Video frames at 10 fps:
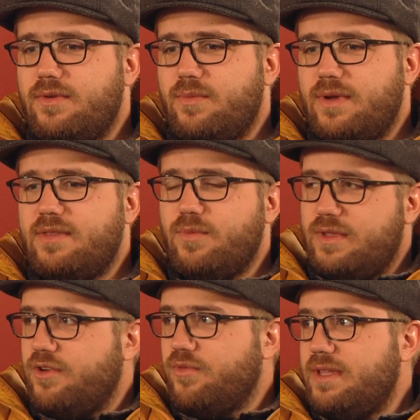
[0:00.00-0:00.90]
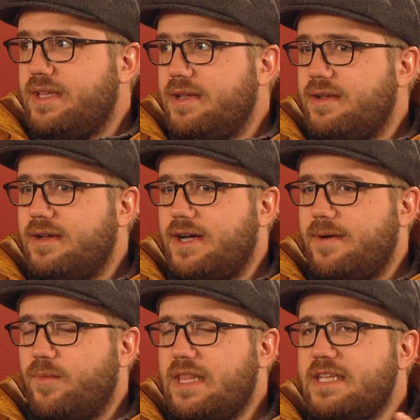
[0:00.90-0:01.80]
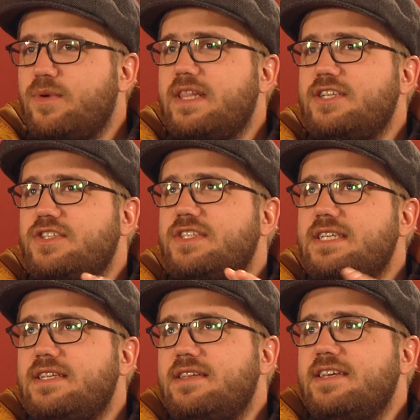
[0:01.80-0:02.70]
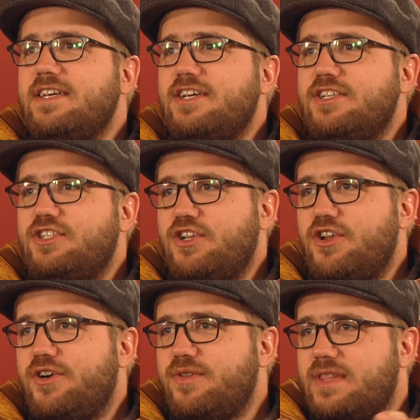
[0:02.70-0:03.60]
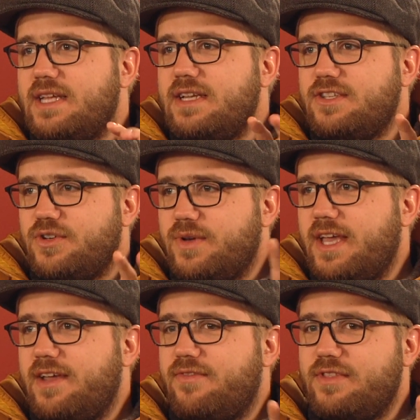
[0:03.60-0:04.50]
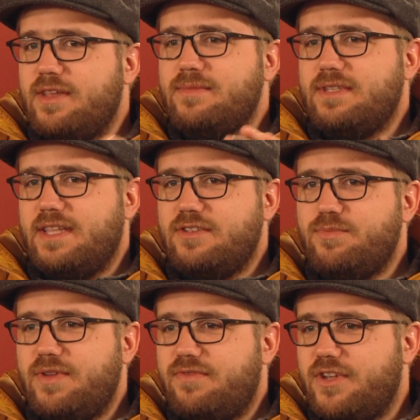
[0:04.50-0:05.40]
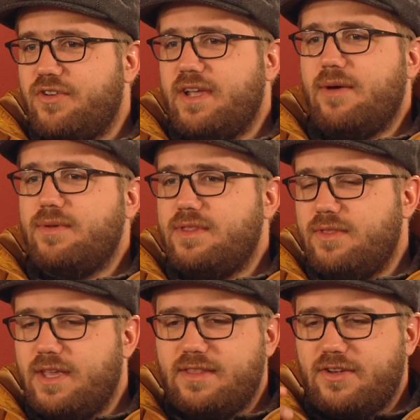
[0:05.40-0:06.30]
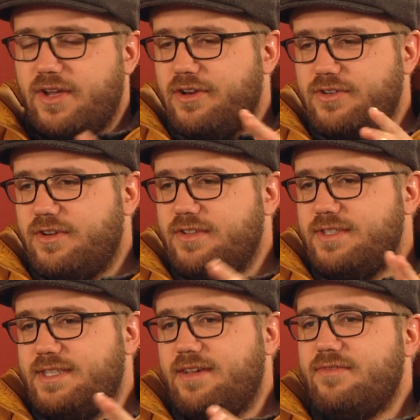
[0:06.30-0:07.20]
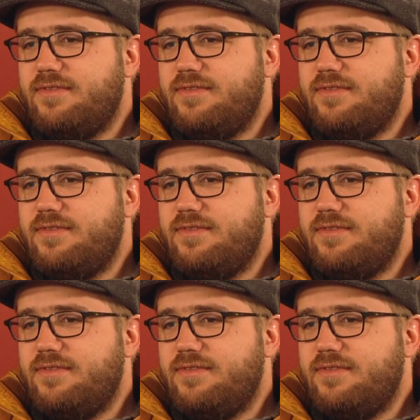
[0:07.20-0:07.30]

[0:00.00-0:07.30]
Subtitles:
when they're really when they just need to know that it's okay for them to like be figuring out what like the character and all this stuff.